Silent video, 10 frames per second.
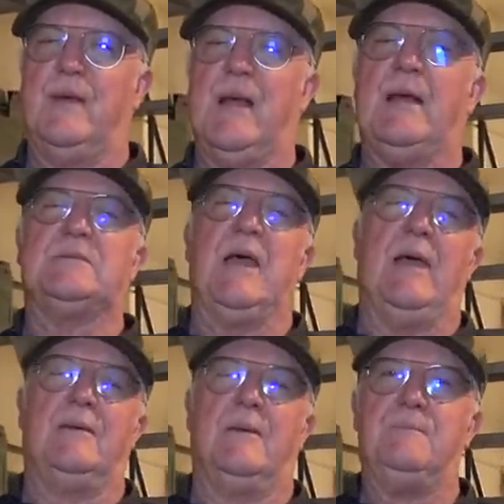the Cat's
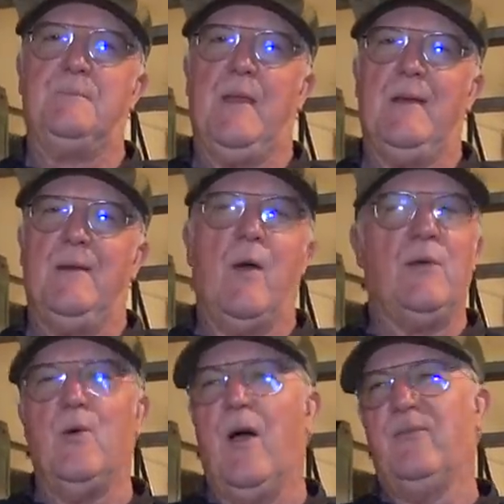Head, where
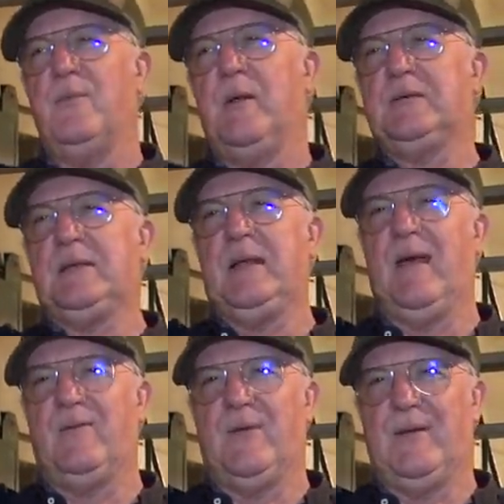you have a
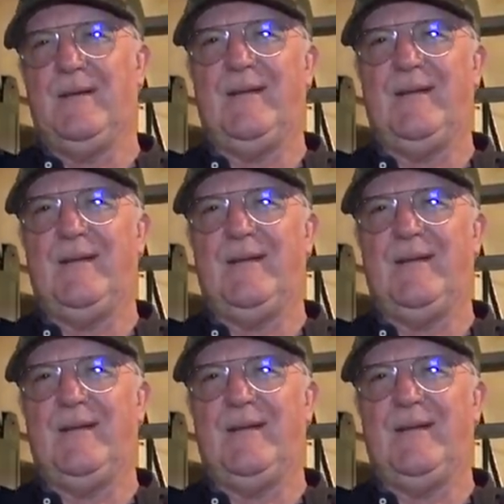multi-level